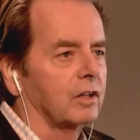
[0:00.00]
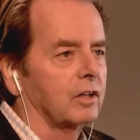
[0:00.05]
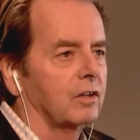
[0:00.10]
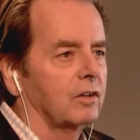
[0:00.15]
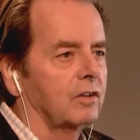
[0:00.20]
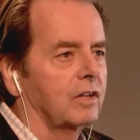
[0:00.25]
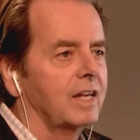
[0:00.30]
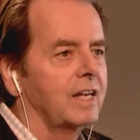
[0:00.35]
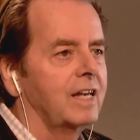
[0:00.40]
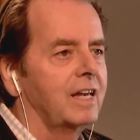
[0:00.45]

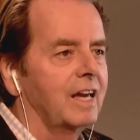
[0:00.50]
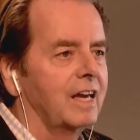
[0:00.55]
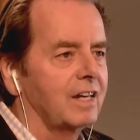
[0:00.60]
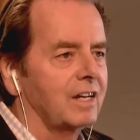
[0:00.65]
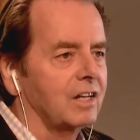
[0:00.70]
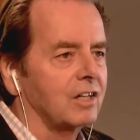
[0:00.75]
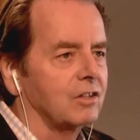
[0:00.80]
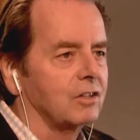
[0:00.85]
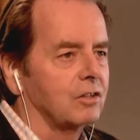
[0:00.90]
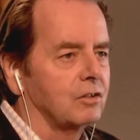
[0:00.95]
They get
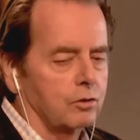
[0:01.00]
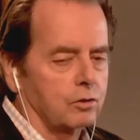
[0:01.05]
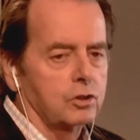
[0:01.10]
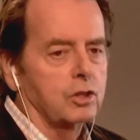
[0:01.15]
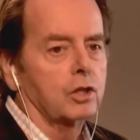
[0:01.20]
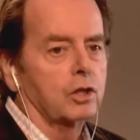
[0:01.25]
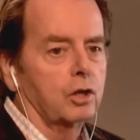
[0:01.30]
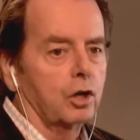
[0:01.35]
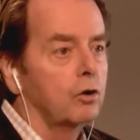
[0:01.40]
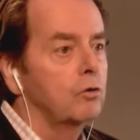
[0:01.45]
it. It's a
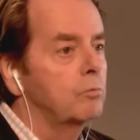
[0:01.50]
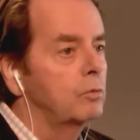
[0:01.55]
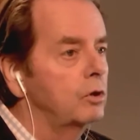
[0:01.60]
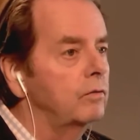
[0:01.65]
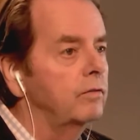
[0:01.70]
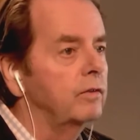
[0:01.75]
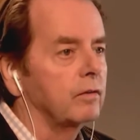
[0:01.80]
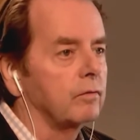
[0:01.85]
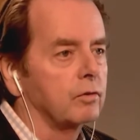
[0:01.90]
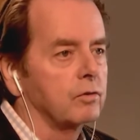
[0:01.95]
go
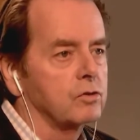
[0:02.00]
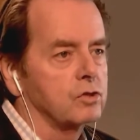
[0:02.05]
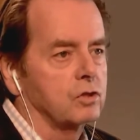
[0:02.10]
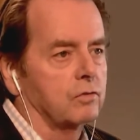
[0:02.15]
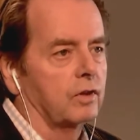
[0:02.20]
movie, first of all.